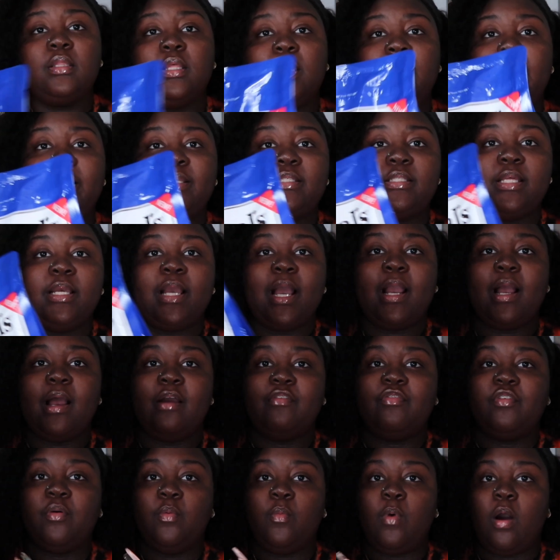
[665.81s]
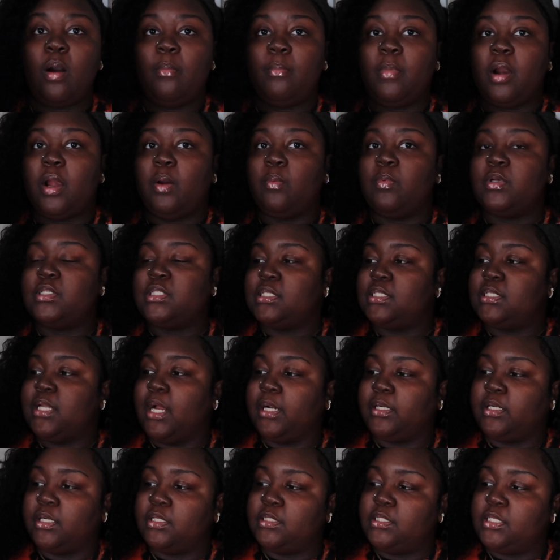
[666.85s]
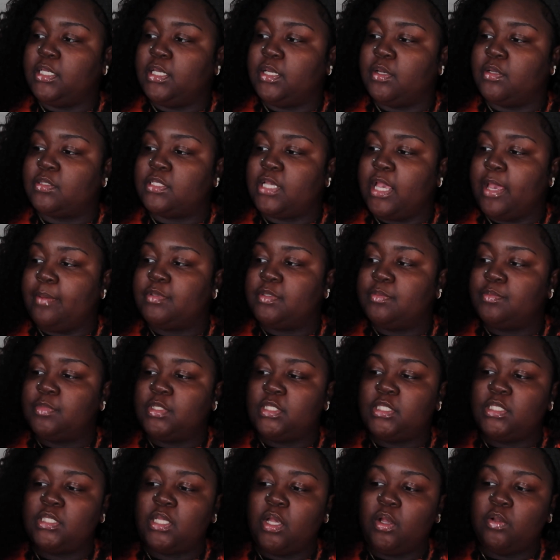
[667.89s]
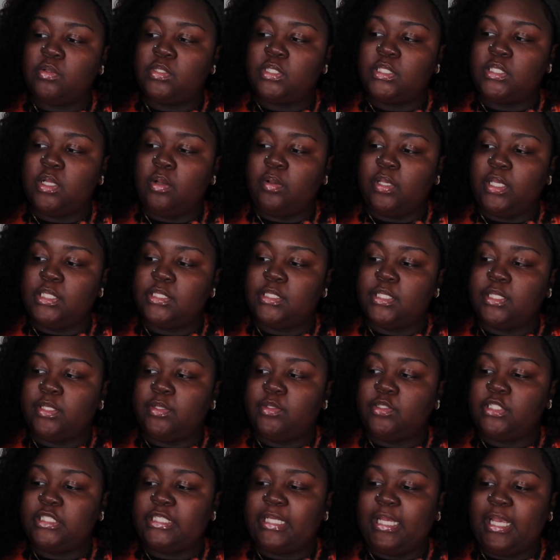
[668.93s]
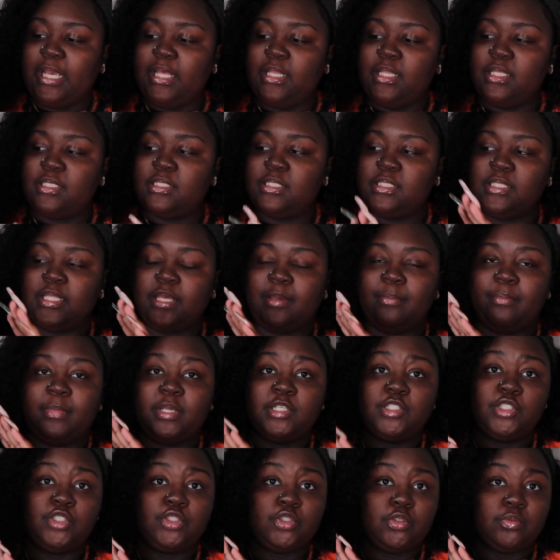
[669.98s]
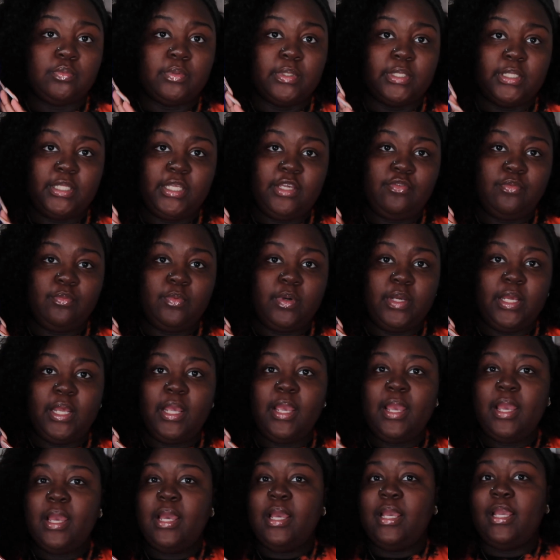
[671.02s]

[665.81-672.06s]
The next thing I got from Walmart was this Dr. Teal's Epsom Soap Soaking Solution and this is the menstrual relief one.